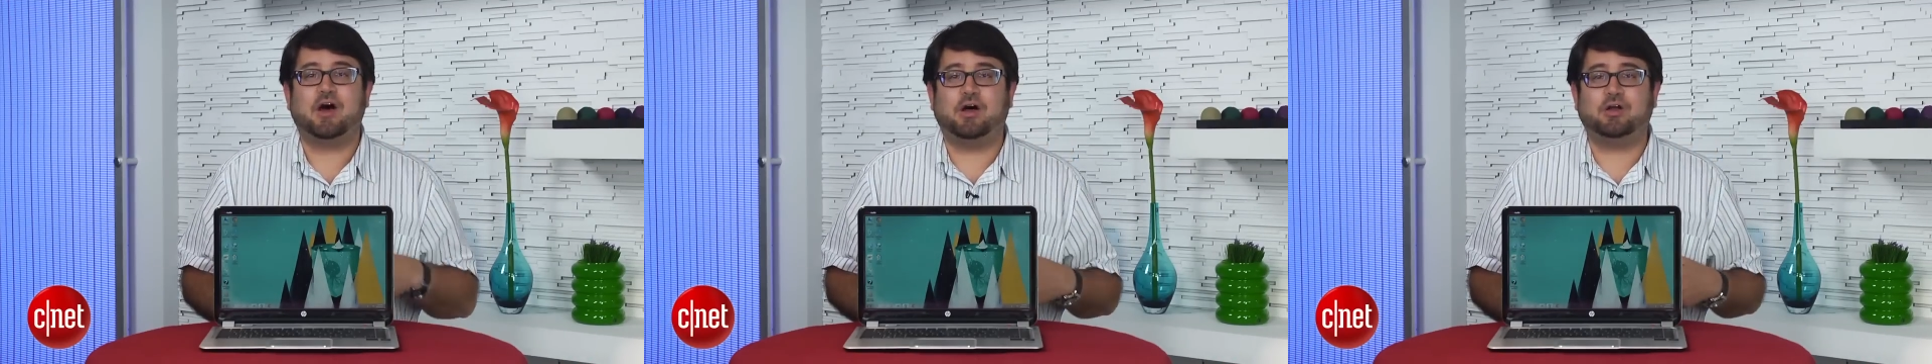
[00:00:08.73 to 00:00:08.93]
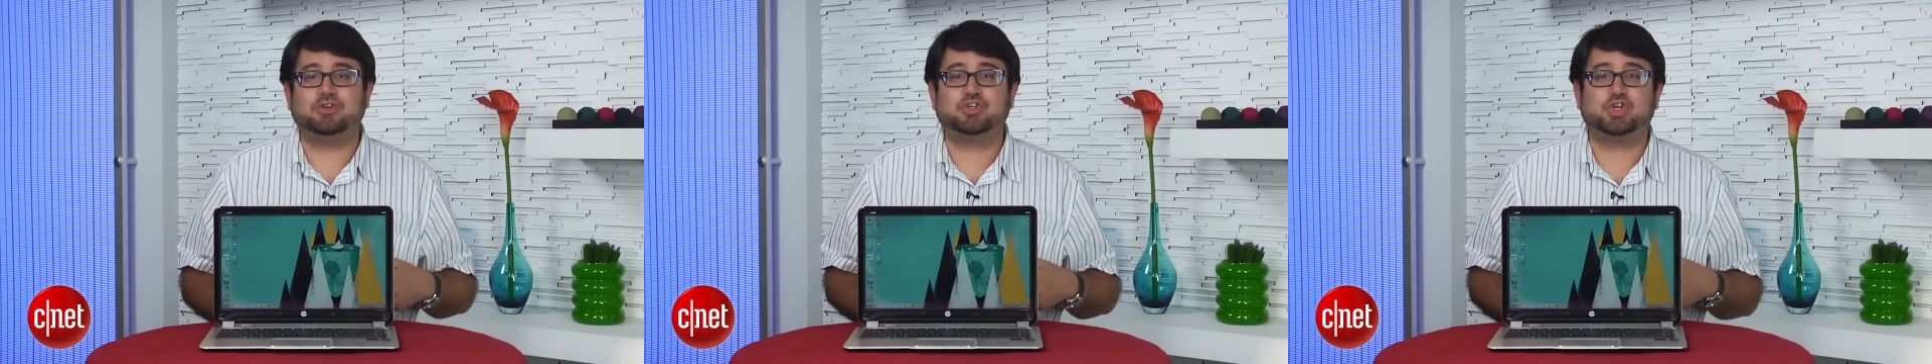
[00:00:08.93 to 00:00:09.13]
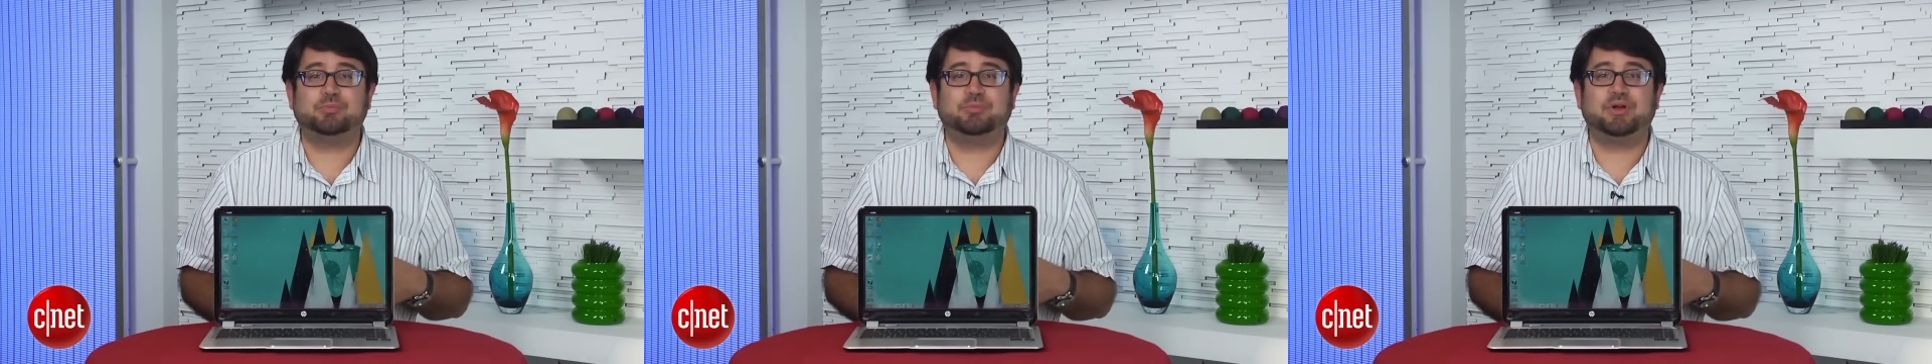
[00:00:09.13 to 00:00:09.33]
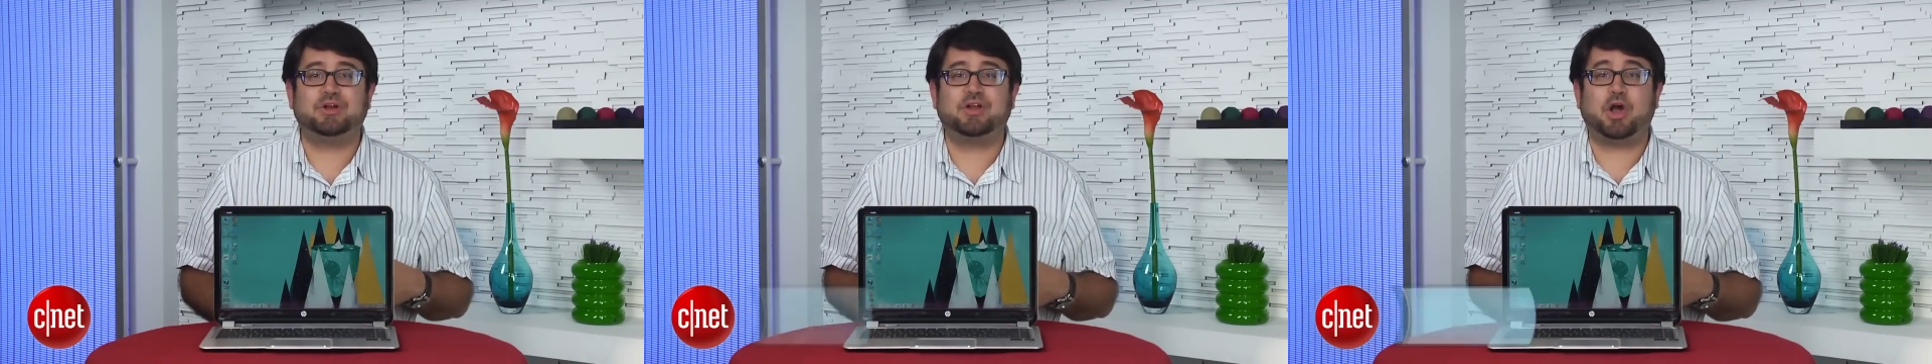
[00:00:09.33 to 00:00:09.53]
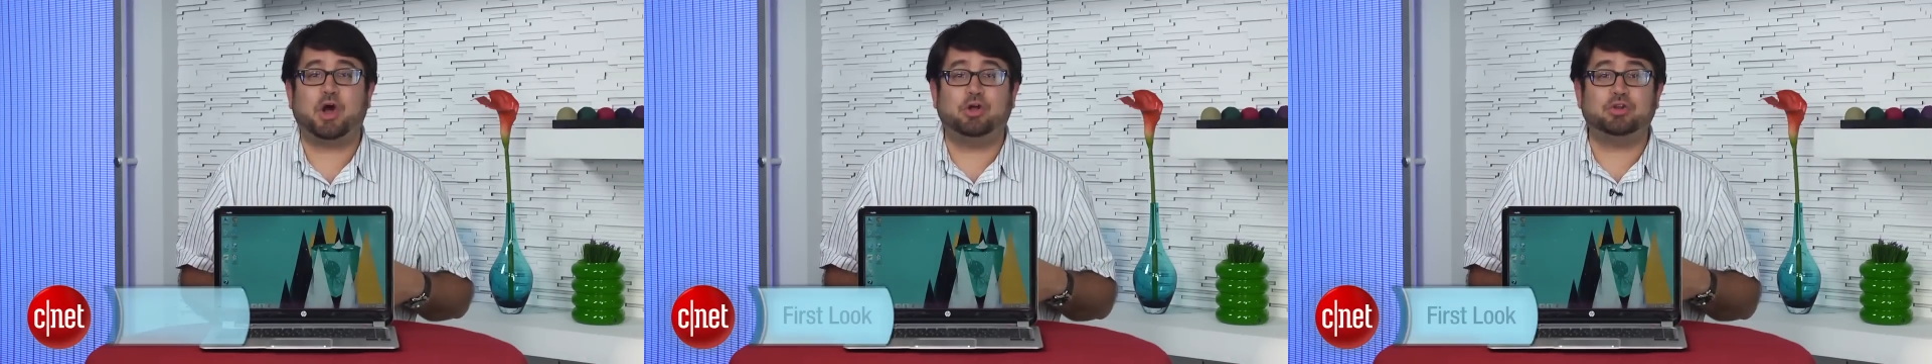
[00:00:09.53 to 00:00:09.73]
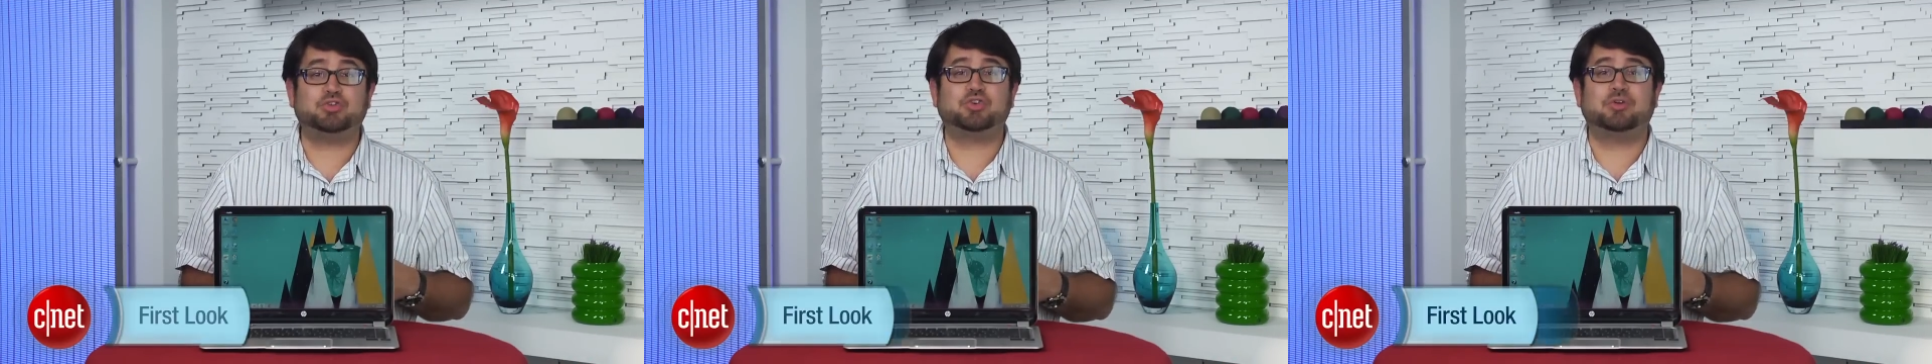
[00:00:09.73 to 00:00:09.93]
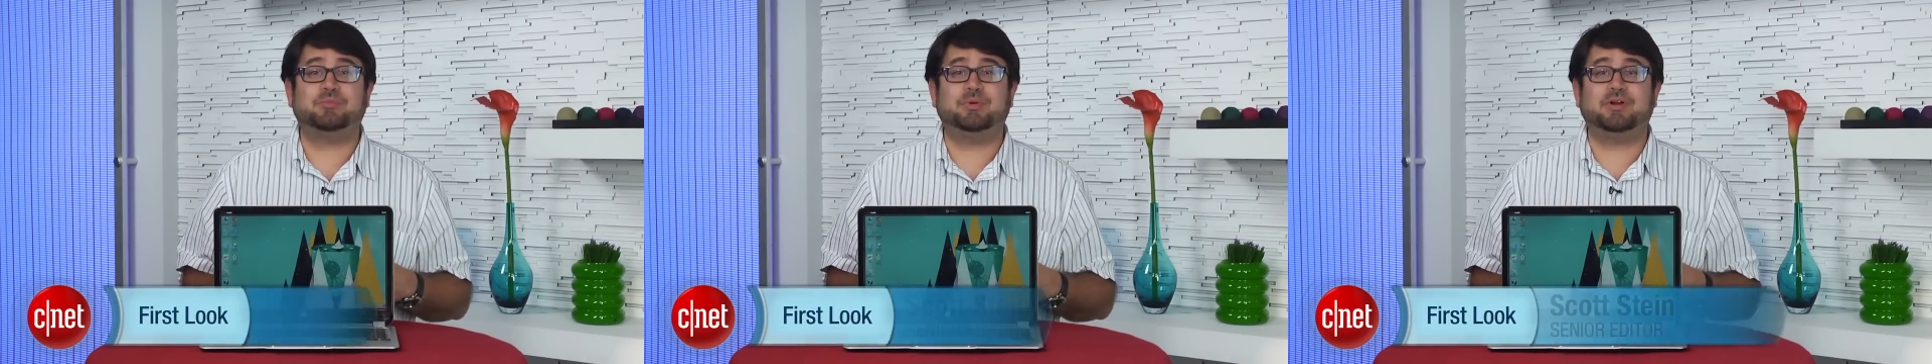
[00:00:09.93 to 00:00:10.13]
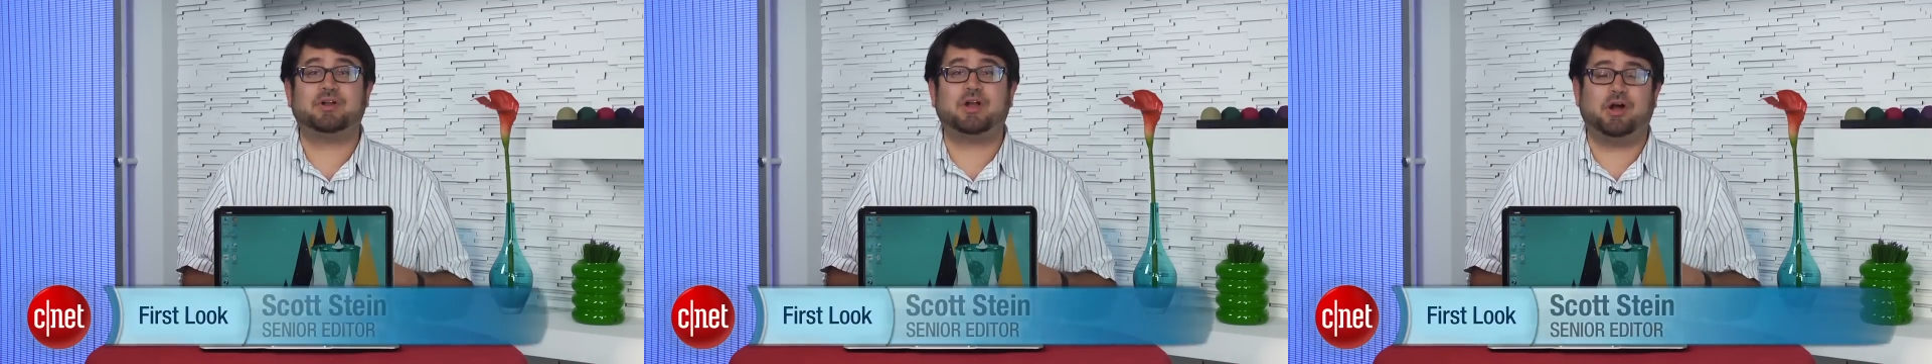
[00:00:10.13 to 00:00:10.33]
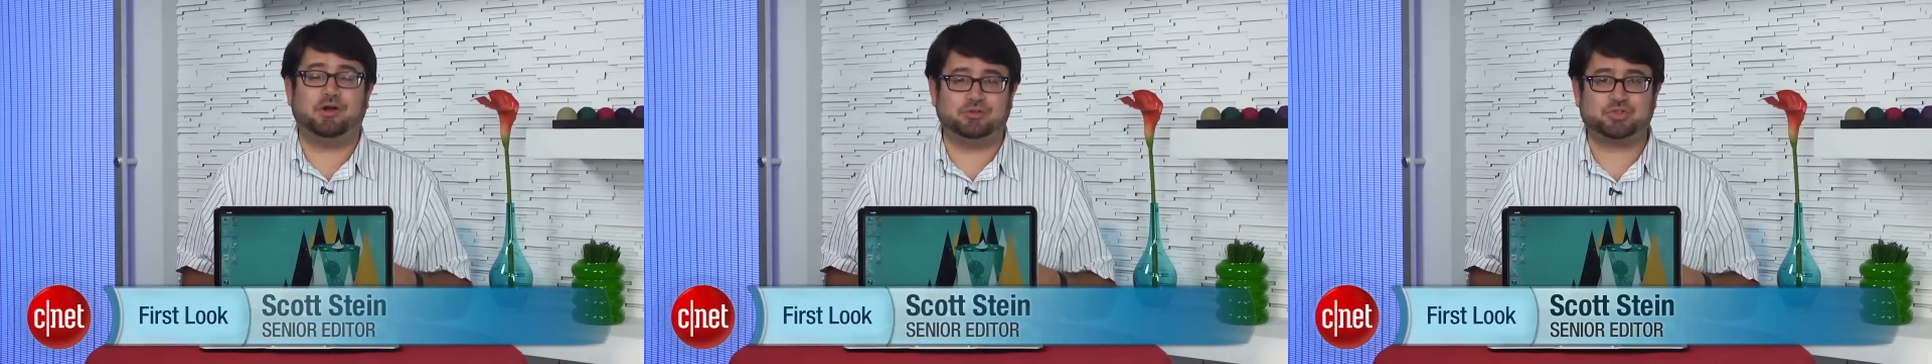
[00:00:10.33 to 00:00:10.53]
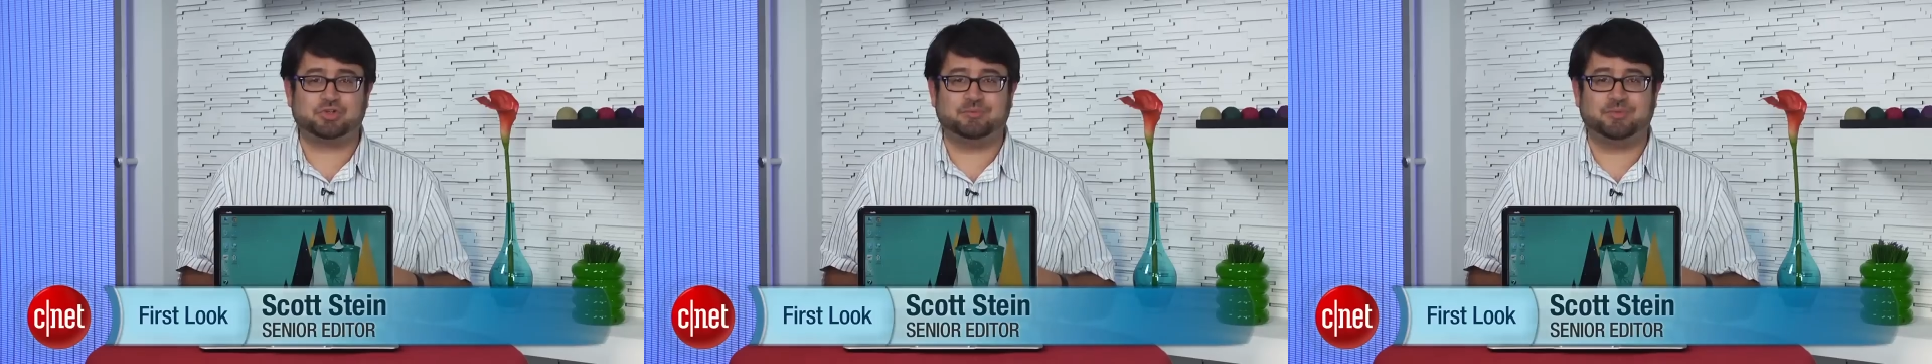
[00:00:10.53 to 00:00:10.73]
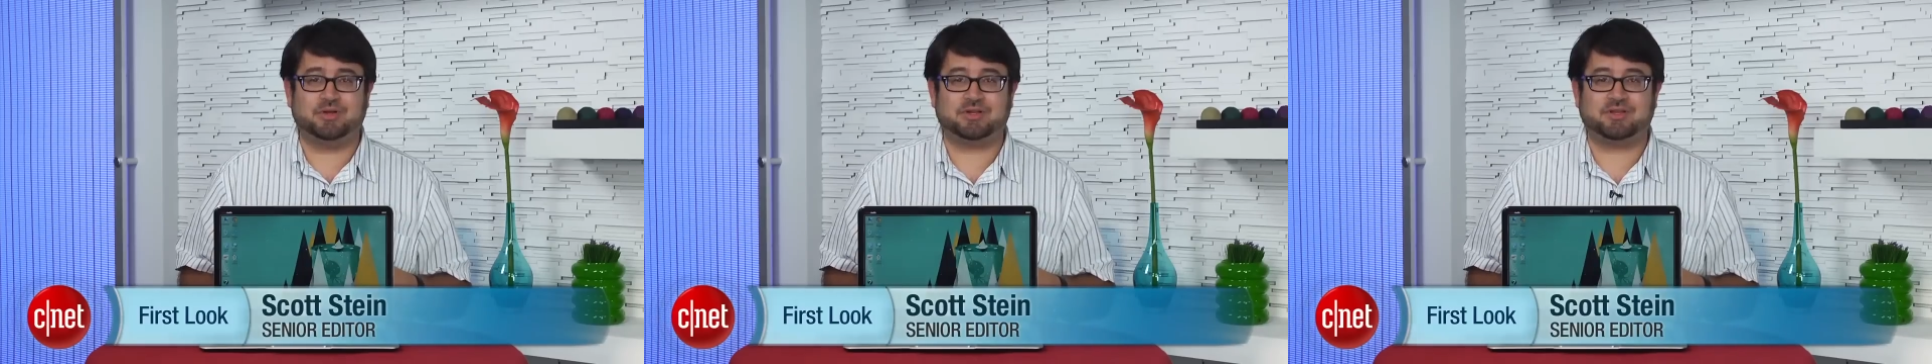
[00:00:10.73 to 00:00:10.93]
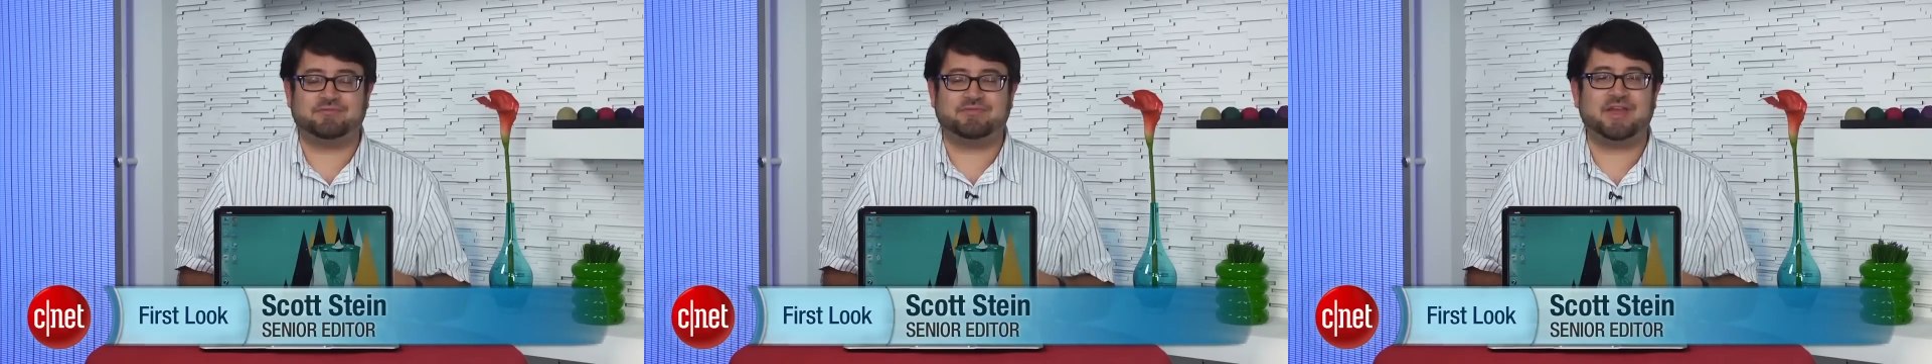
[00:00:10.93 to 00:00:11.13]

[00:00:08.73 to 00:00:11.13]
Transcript: Ultrabook, Ultrabook, Ultrabook.